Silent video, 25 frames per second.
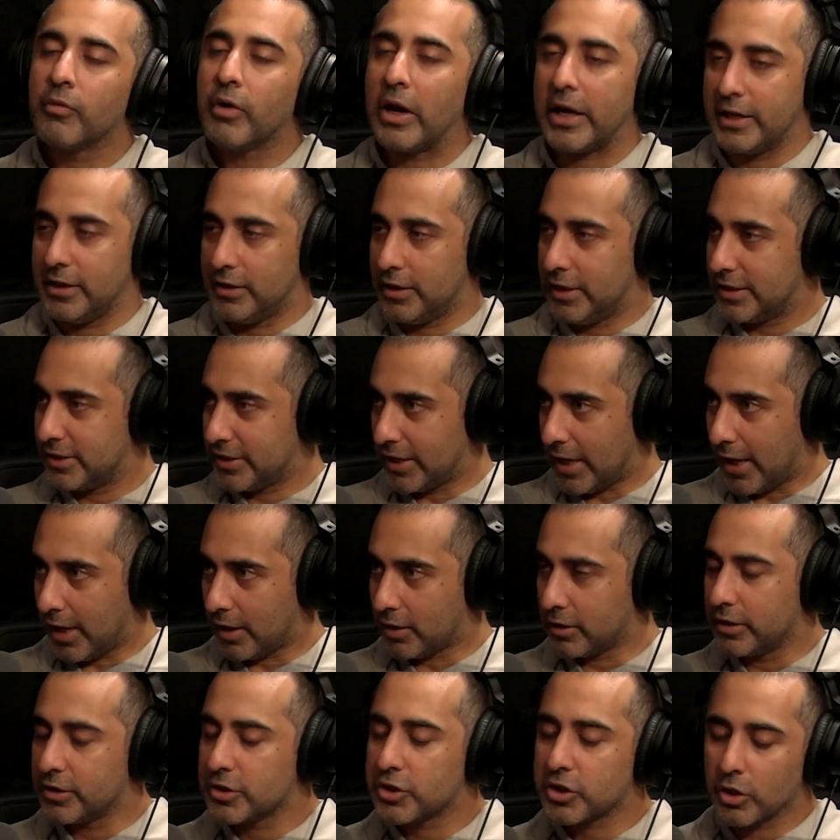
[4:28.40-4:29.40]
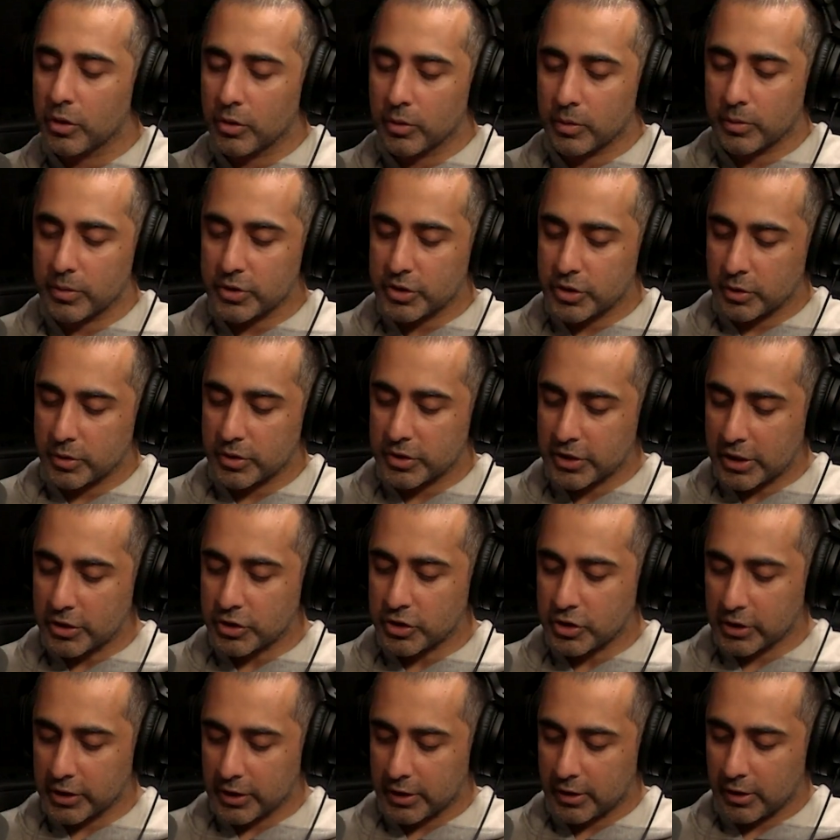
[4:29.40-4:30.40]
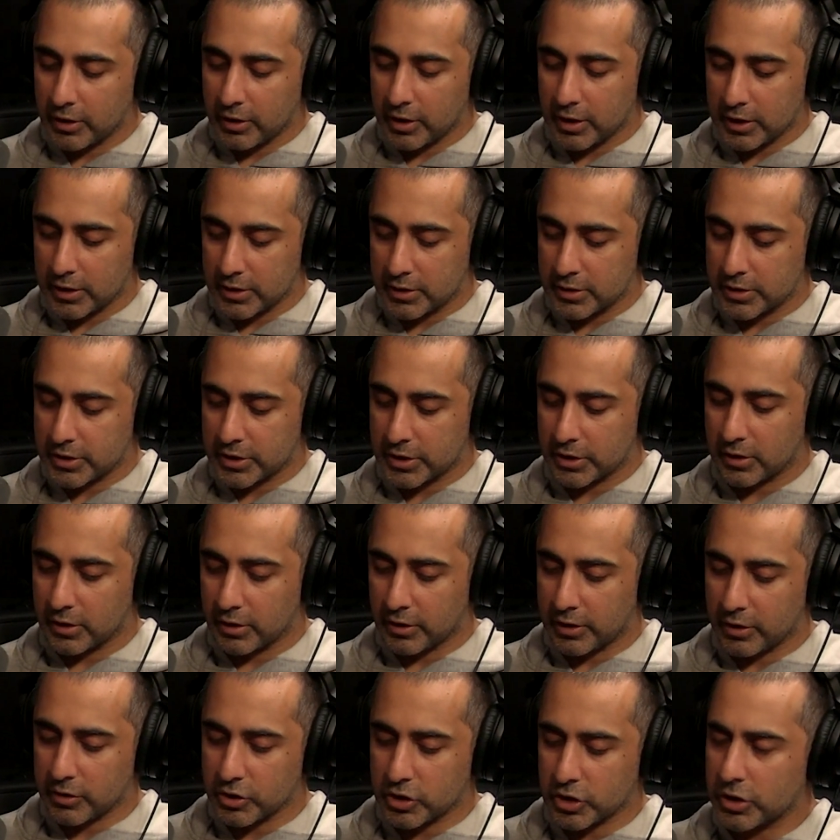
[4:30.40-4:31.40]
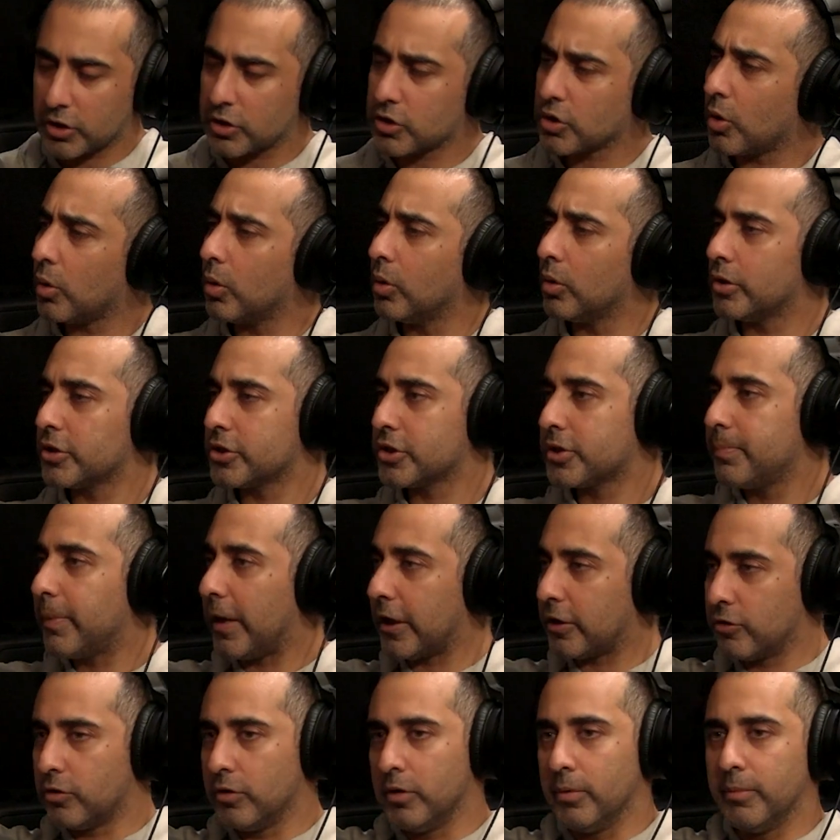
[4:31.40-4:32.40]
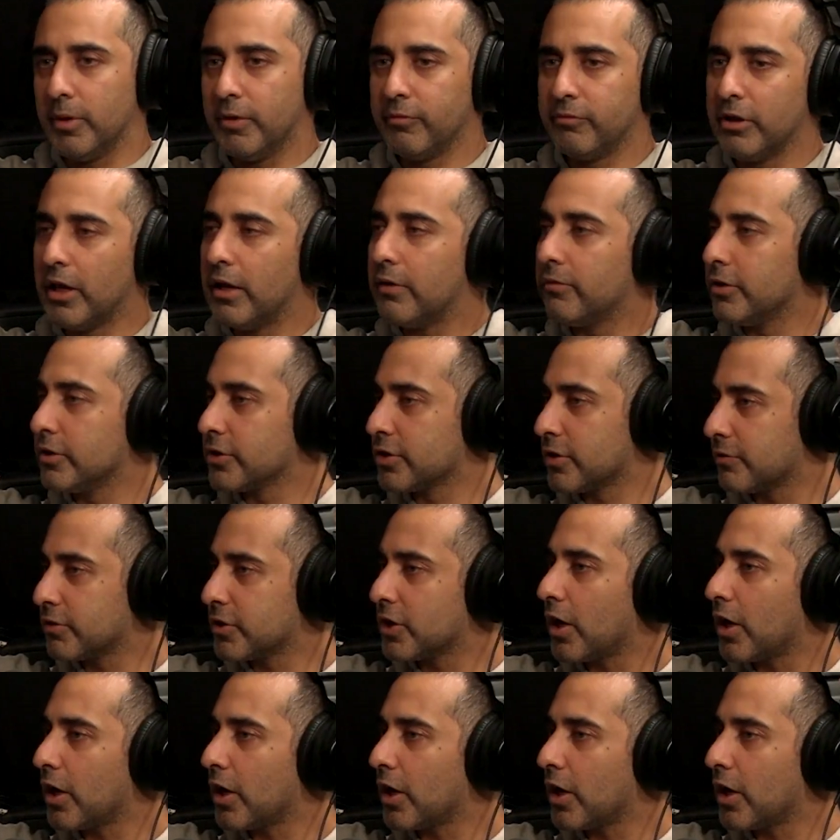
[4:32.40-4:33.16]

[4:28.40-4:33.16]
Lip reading: Right, exactly. So essentially the thing is, there's a whole spectrum of levels of